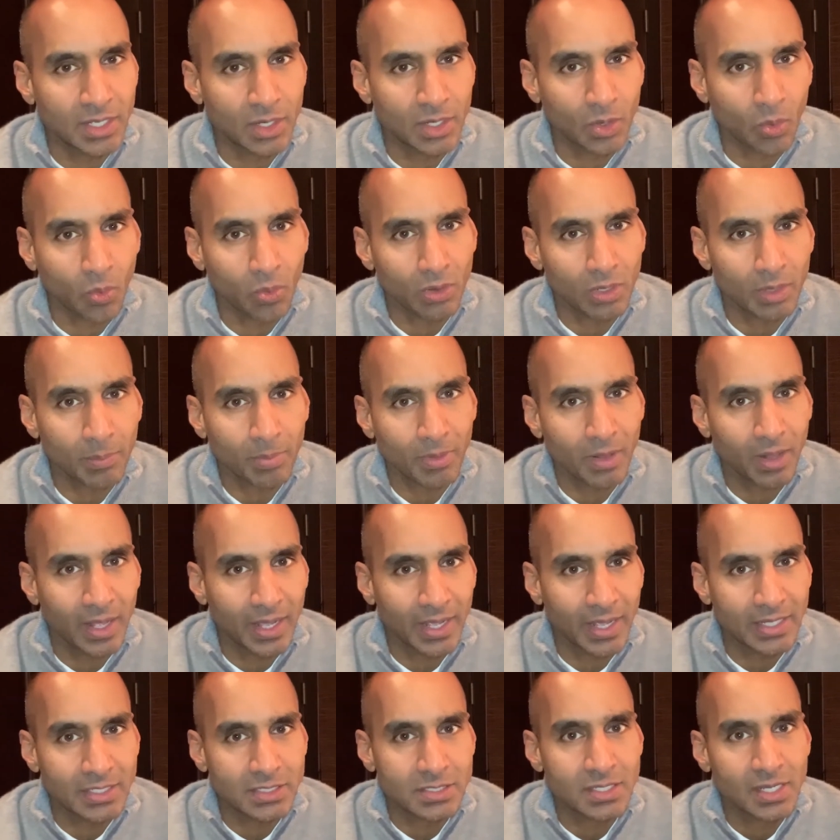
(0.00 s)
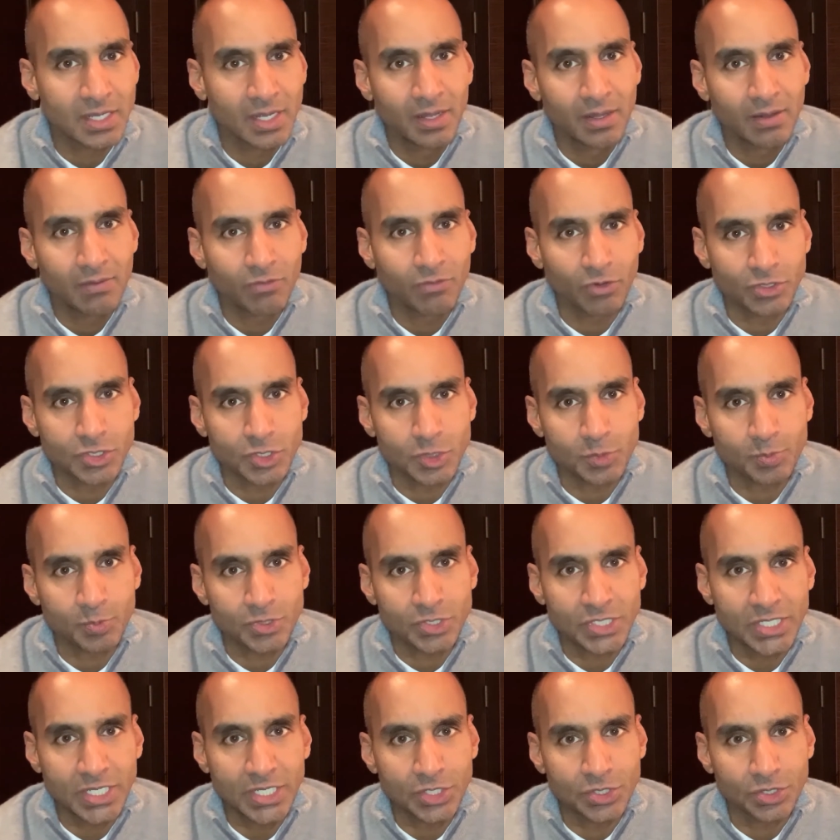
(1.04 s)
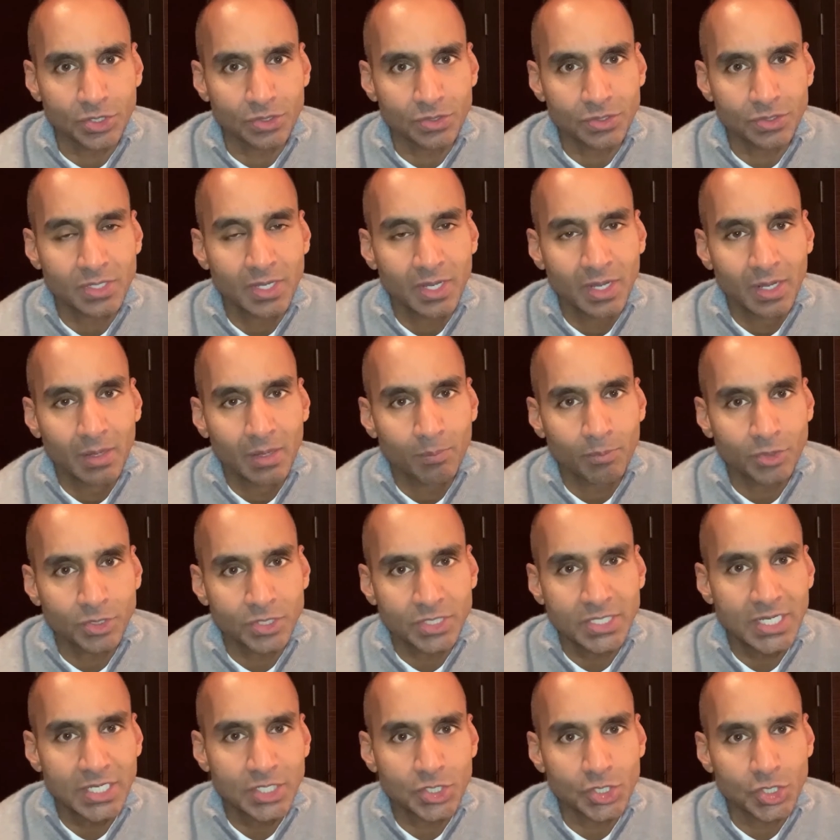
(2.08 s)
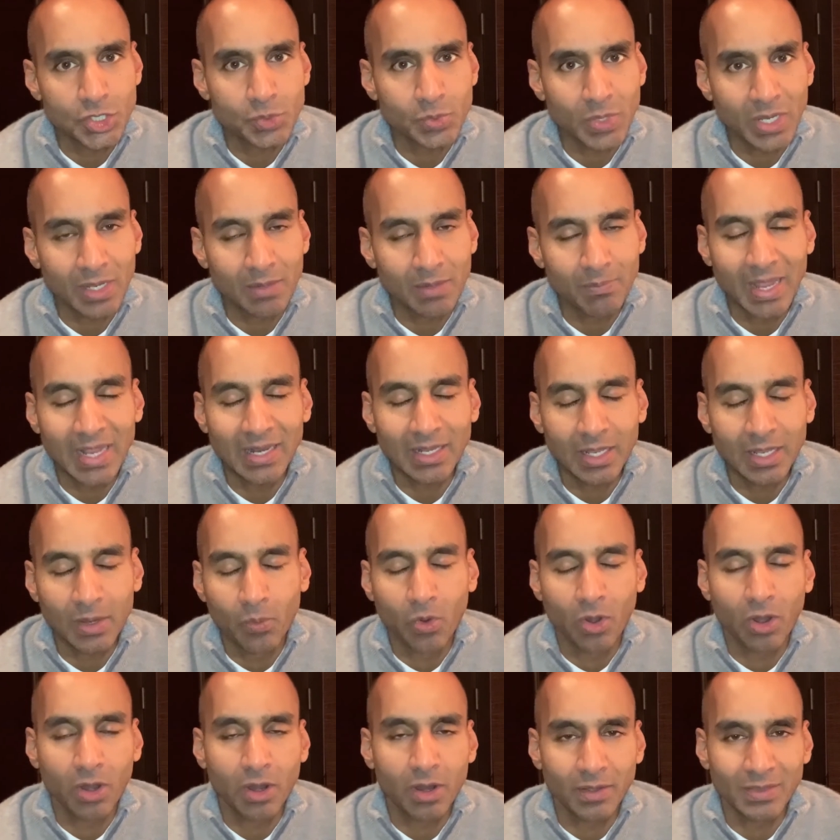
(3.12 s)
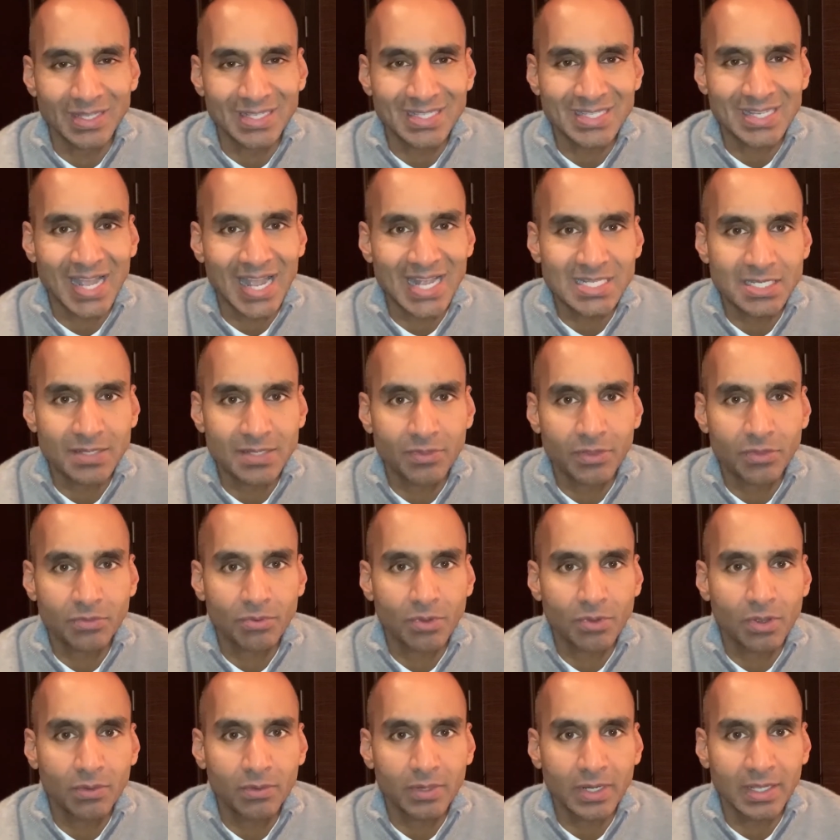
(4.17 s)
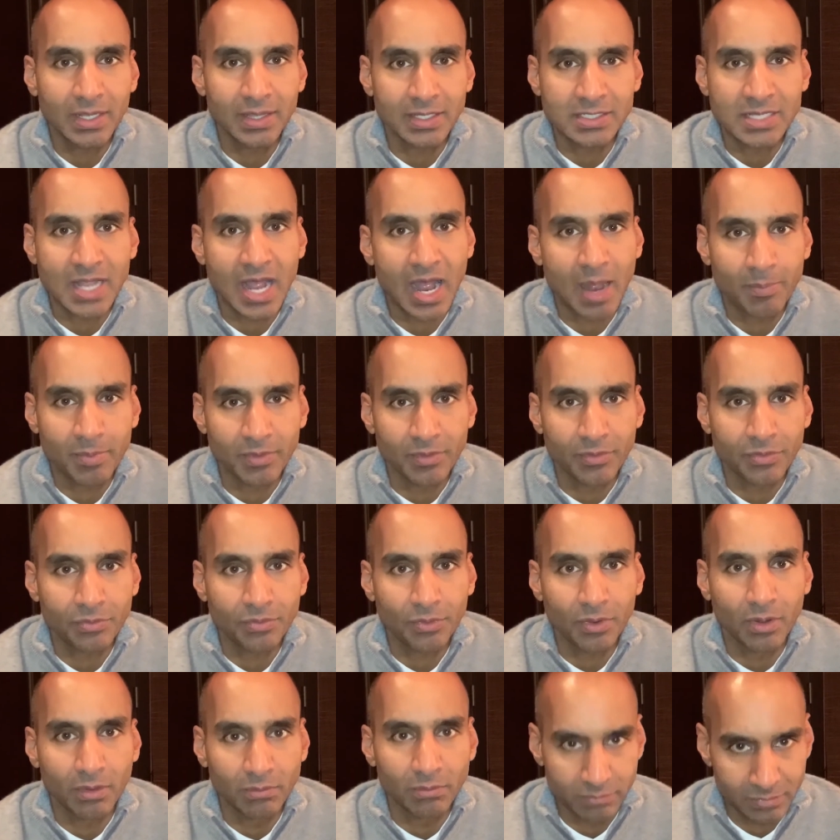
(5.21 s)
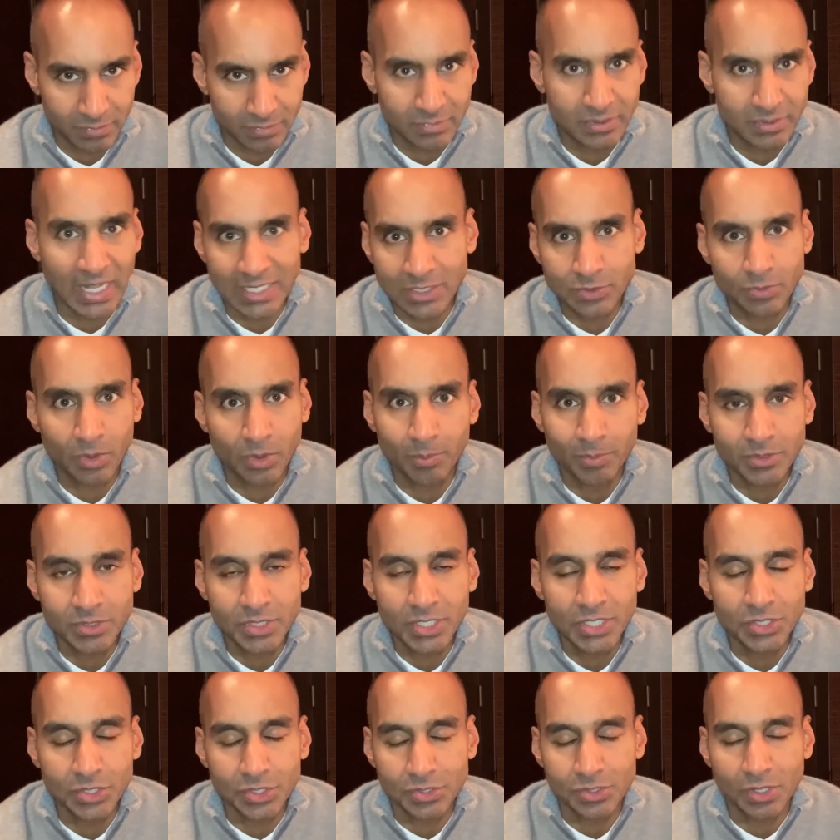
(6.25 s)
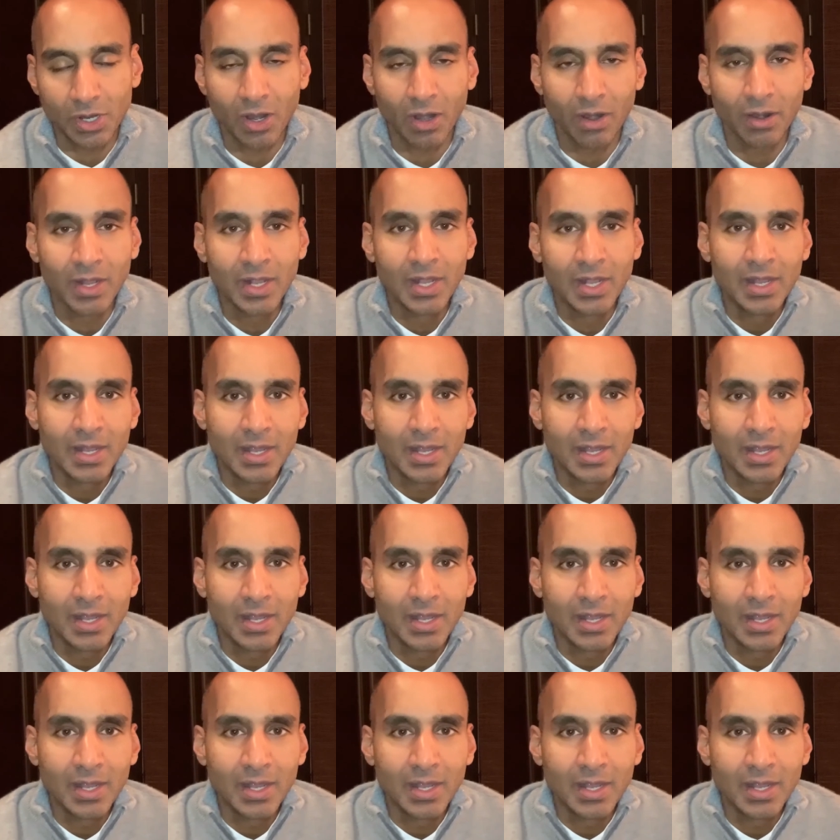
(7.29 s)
an oral appliance versus procedures, we can mainly work on the sides of the throat and the top of the throat. That's where procedures are.